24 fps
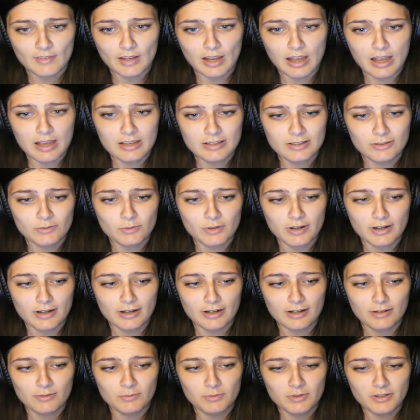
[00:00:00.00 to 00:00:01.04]
I
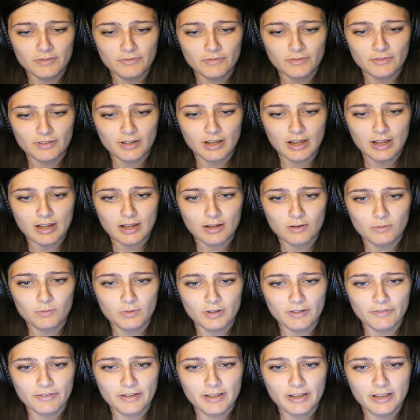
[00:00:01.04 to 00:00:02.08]
swear, what if
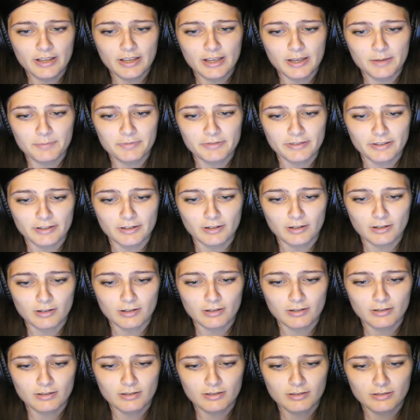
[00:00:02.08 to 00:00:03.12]
what if he keeps the
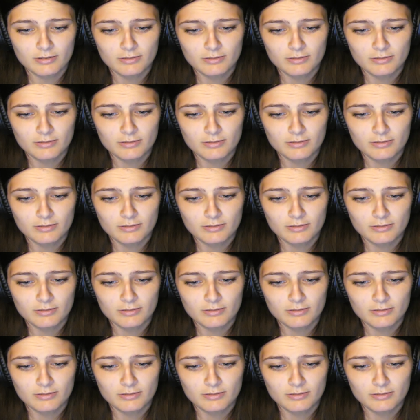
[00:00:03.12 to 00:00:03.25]
dog?